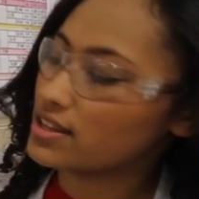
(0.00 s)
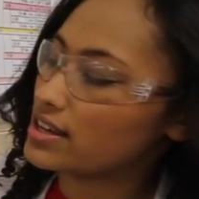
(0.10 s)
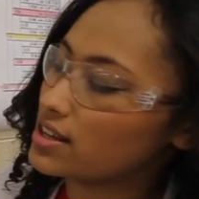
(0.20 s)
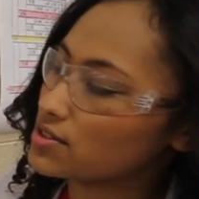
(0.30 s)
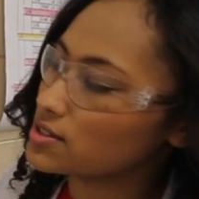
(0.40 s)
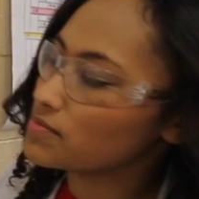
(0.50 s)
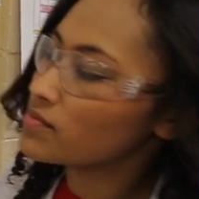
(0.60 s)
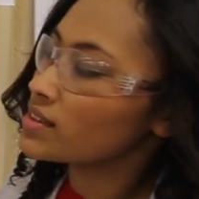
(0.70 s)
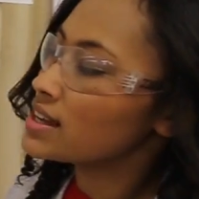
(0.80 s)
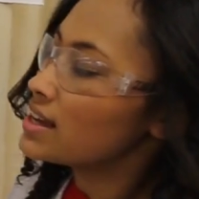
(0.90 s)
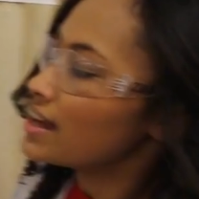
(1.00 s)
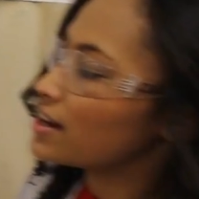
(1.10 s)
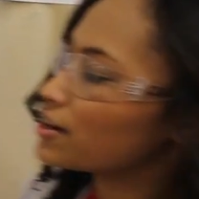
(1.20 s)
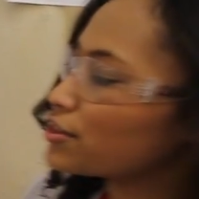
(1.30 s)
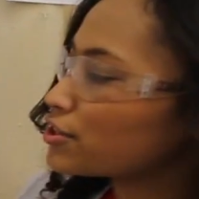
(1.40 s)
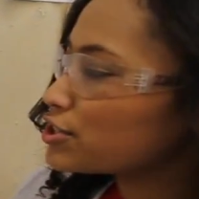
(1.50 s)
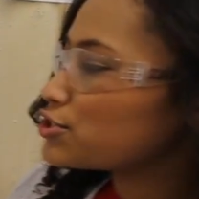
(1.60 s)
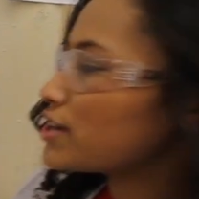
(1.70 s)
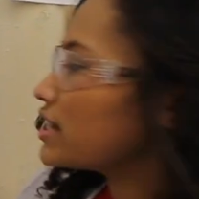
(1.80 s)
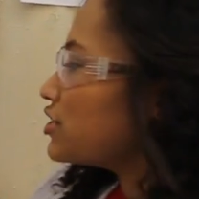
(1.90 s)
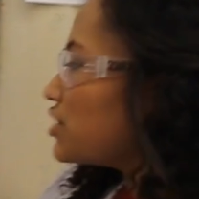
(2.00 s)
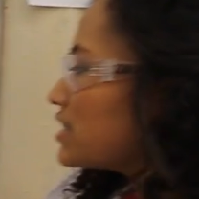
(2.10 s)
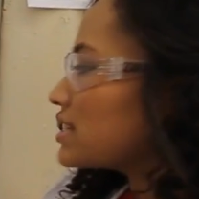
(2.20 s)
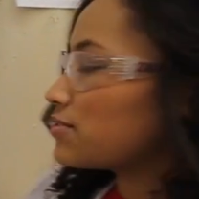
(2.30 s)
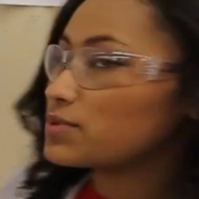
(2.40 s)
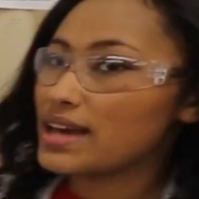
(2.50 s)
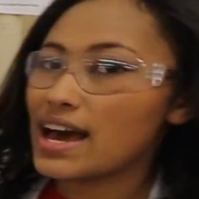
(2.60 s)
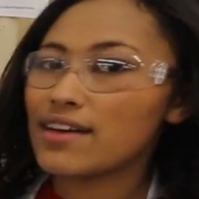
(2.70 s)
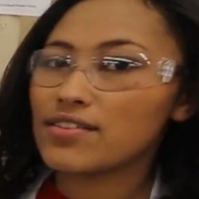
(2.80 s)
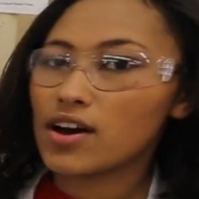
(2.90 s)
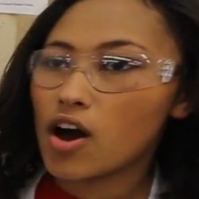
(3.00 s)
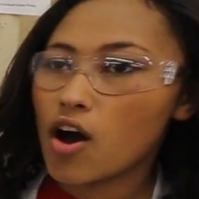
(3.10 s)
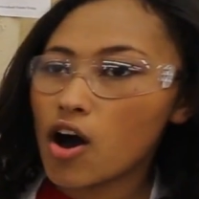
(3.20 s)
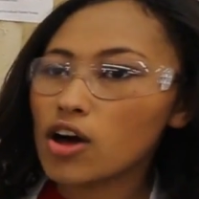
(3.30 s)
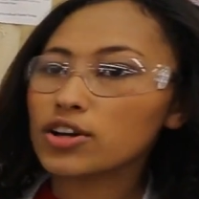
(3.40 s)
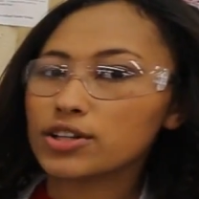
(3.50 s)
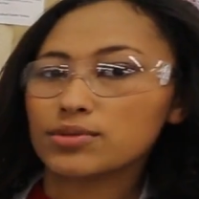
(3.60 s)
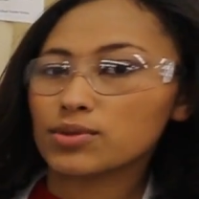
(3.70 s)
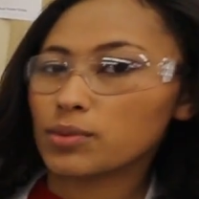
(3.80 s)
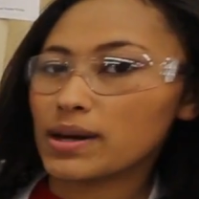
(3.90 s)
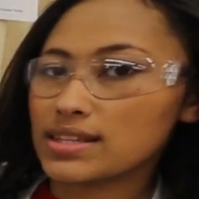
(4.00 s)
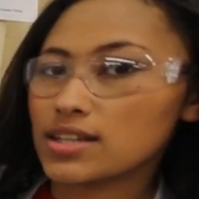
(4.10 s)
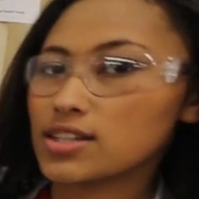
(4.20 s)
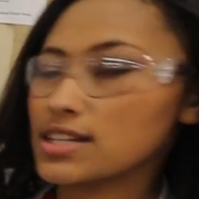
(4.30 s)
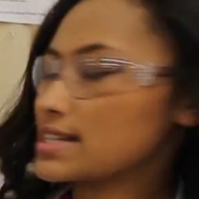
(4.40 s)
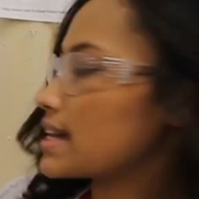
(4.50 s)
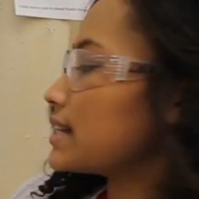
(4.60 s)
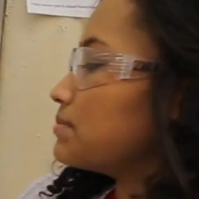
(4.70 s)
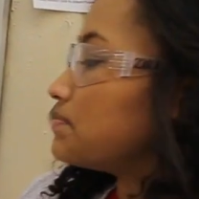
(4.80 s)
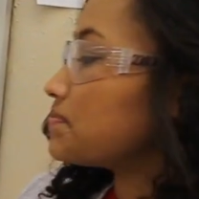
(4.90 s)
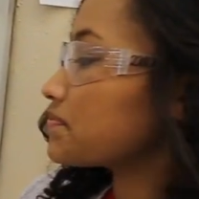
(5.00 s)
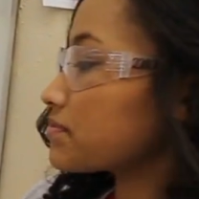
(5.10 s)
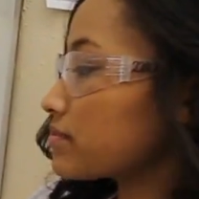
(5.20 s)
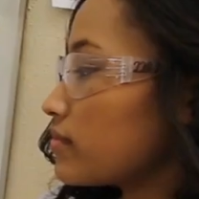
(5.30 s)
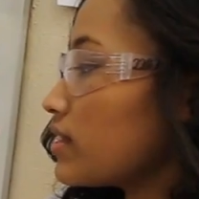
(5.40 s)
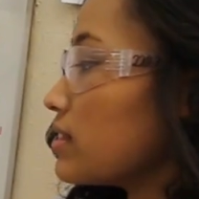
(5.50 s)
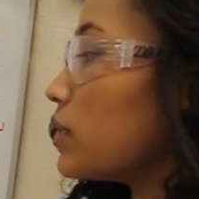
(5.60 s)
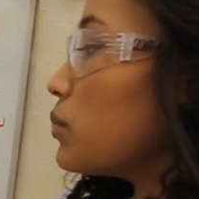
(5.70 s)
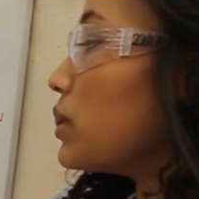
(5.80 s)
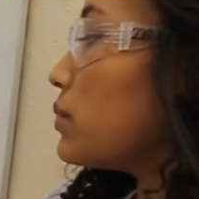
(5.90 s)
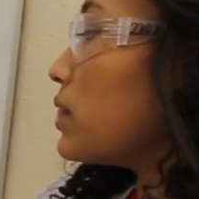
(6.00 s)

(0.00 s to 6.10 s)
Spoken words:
the yellows. And our third strategy is if we have all good robots on our side, then